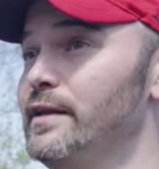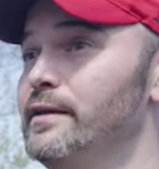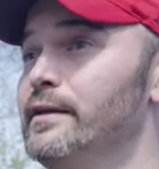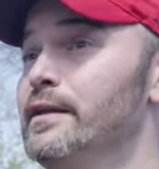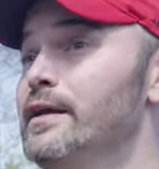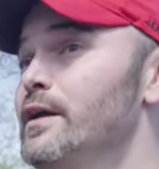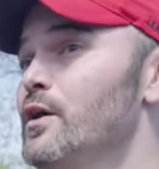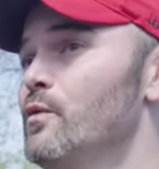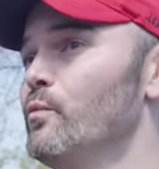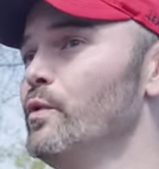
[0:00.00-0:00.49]

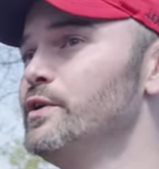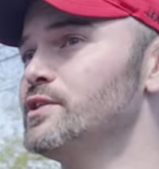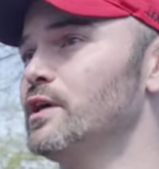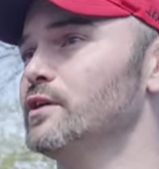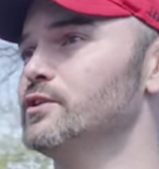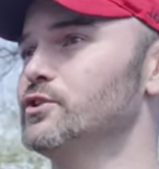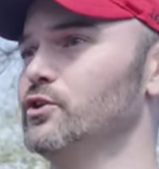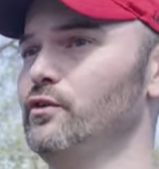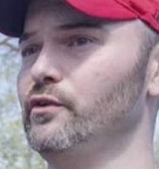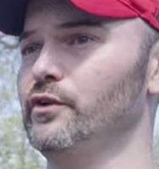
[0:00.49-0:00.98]
And we
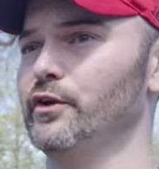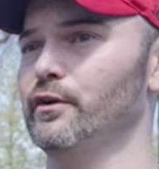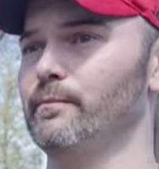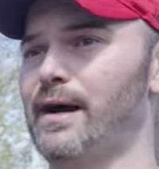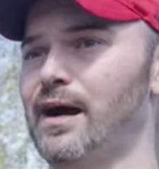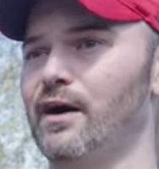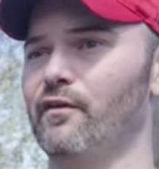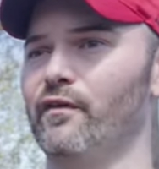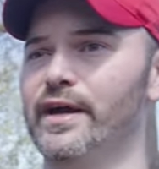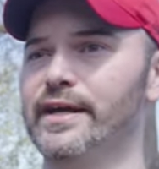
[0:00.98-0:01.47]
talked earlier
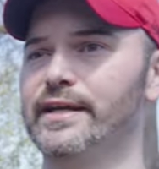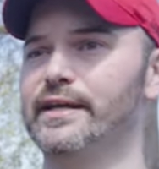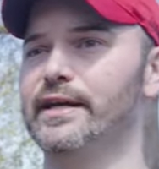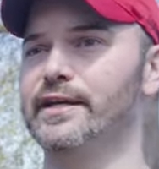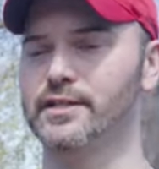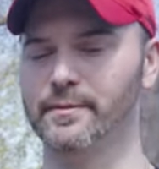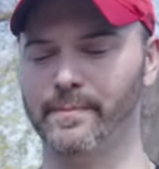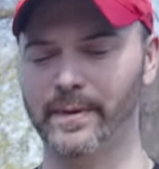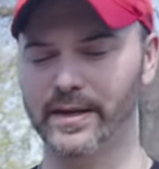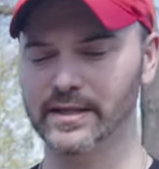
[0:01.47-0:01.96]
about like,
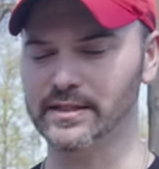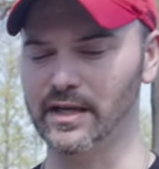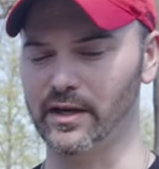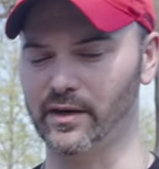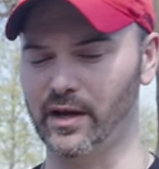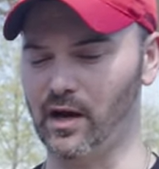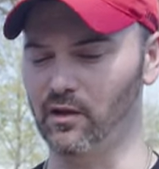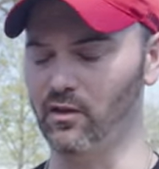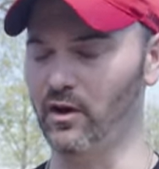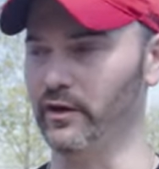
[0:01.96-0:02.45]
it depends
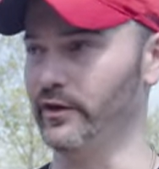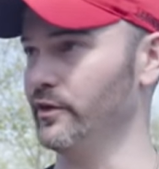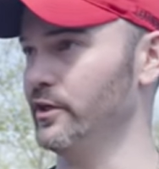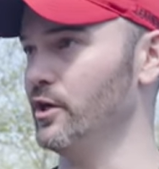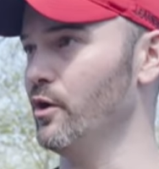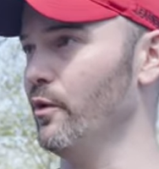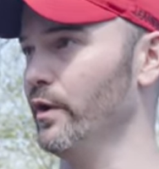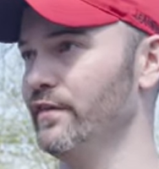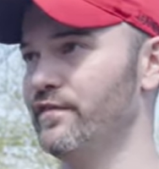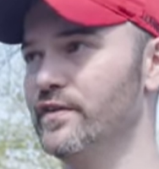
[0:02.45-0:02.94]
on how long you're
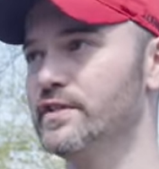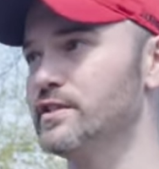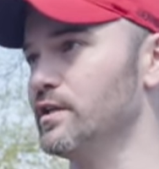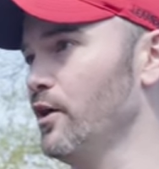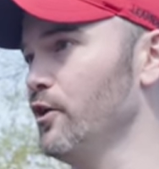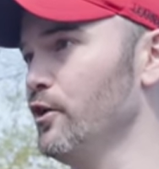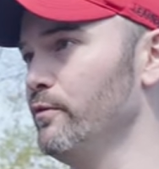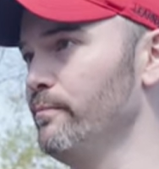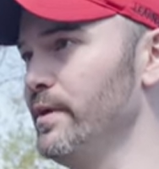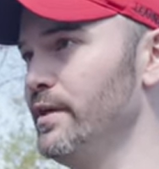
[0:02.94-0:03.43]
going. If it's
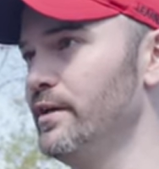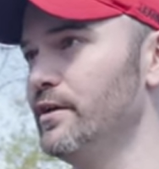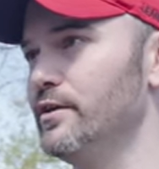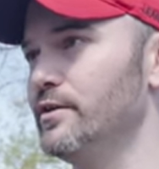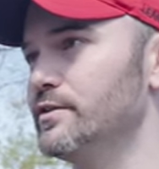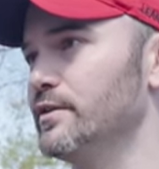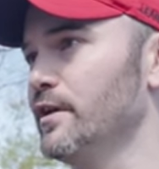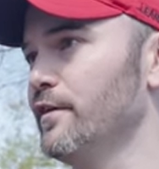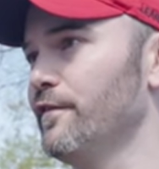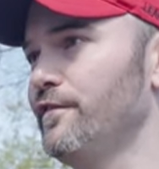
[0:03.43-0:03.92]
100
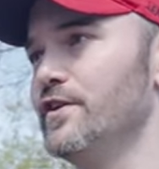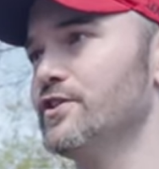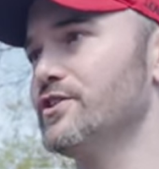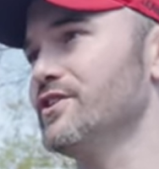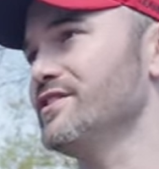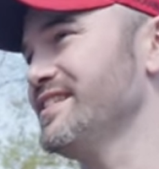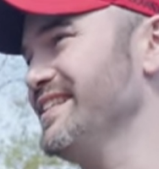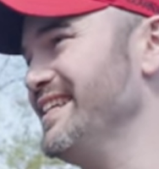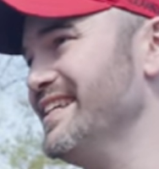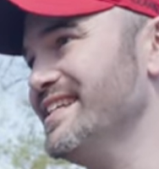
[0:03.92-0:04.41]
meters,
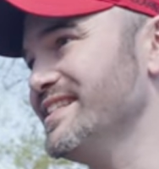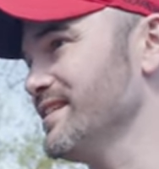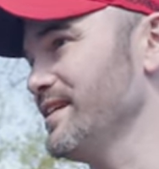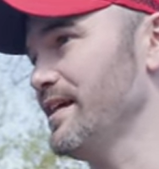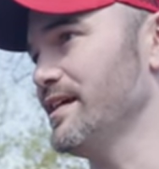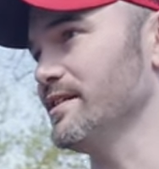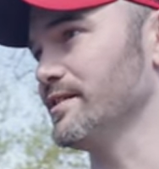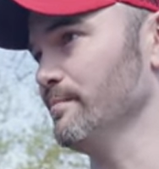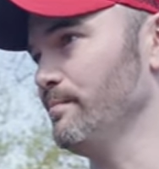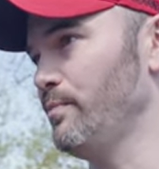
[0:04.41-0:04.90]
efficiency isn't
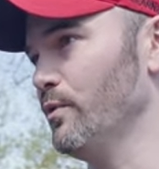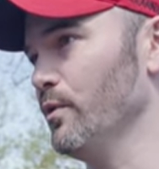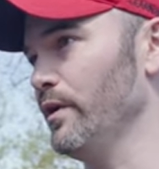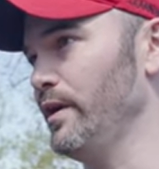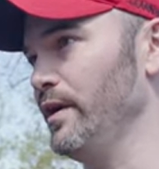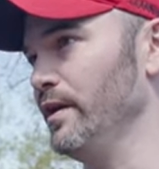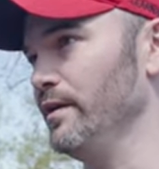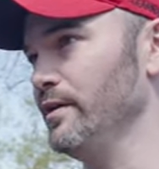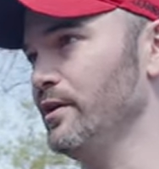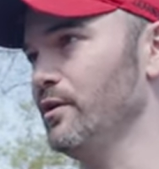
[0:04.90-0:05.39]
as
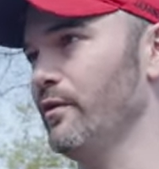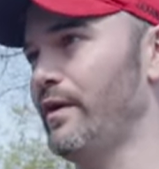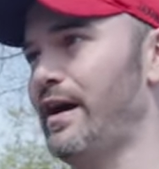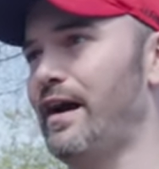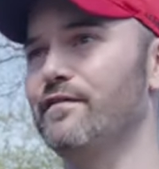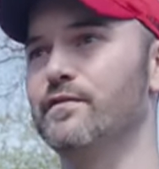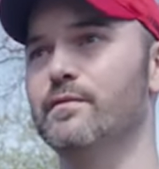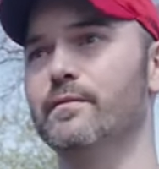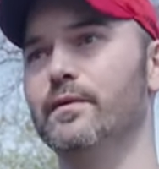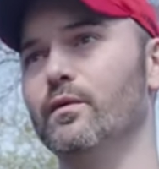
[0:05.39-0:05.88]
important. You don't
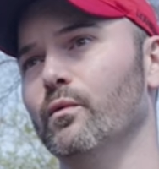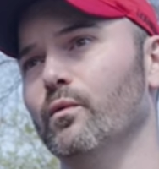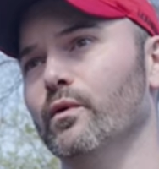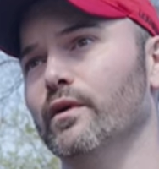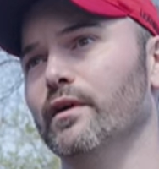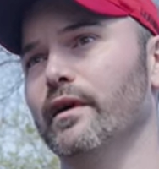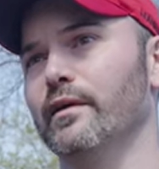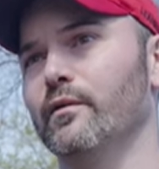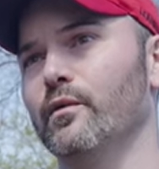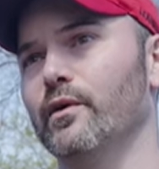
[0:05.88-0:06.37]
have to be at
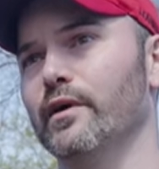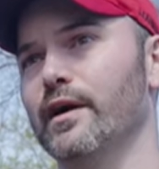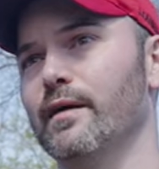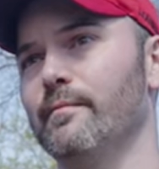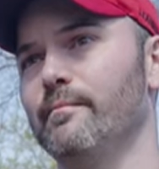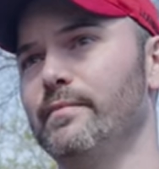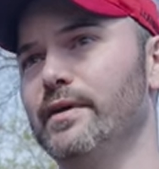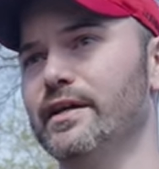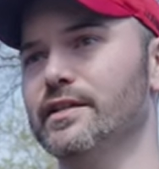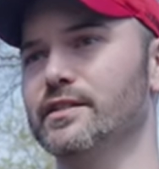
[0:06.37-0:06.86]
work
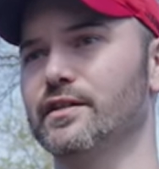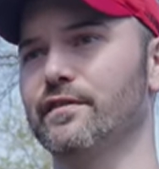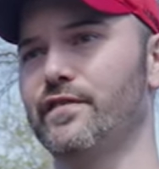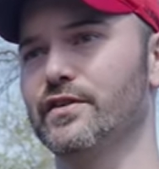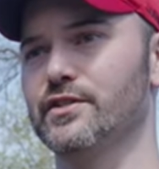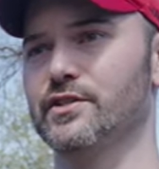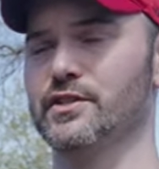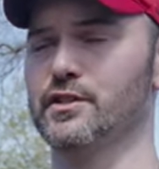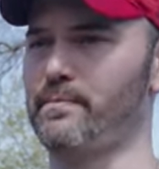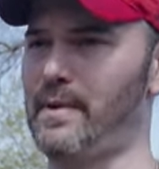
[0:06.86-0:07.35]
on being as
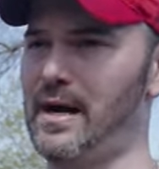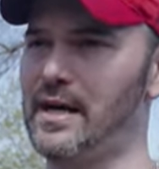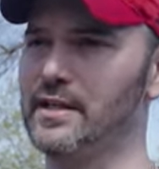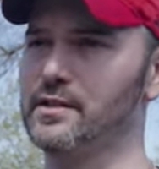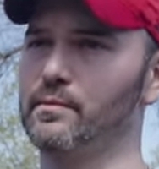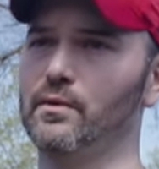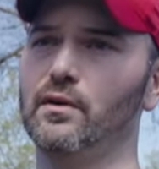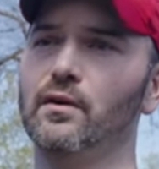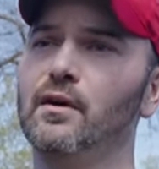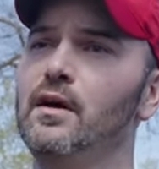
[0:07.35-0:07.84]
efficient as
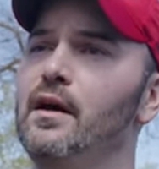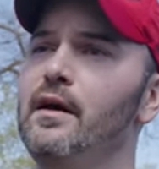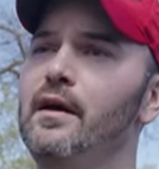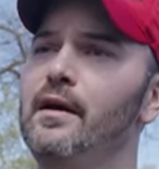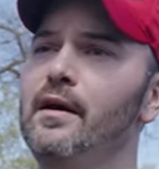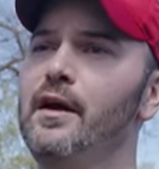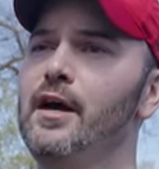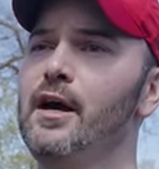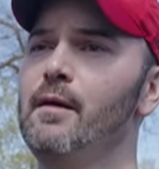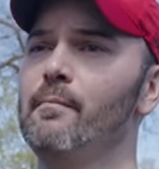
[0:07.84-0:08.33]
possible.
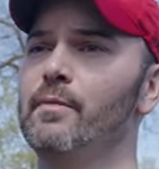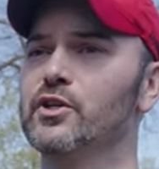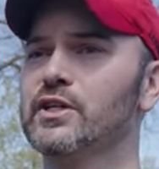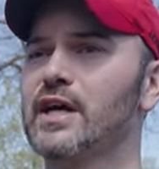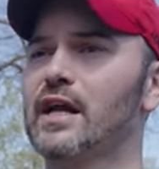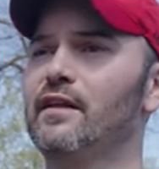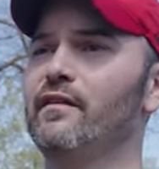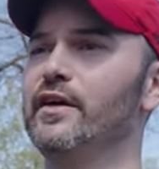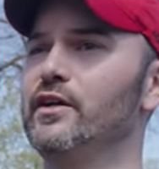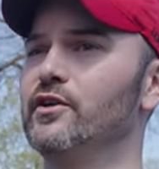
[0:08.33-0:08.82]
But it's
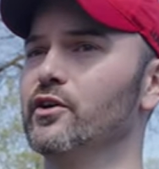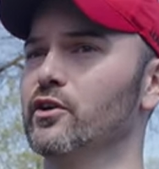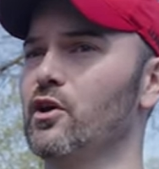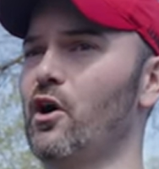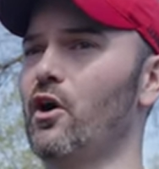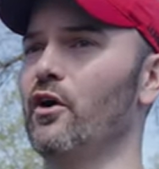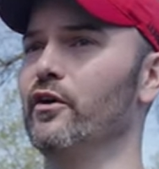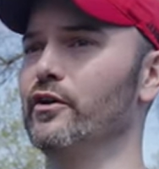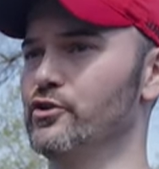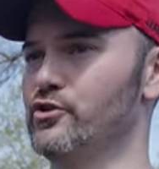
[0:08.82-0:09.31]
kind of like your
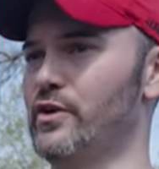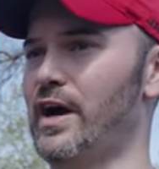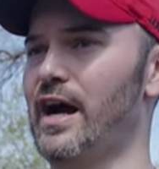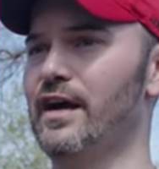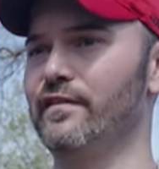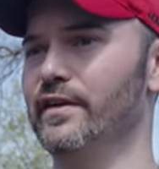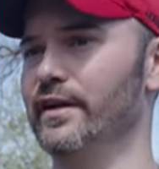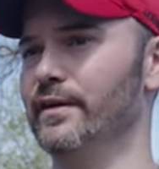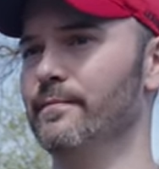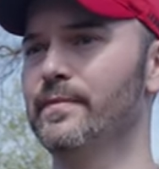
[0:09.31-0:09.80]
car and
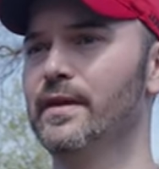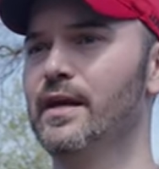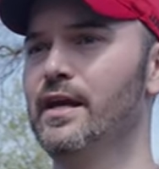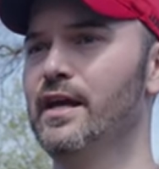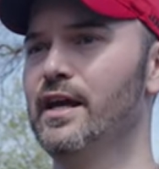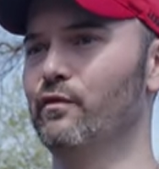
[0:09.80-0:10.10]
driving.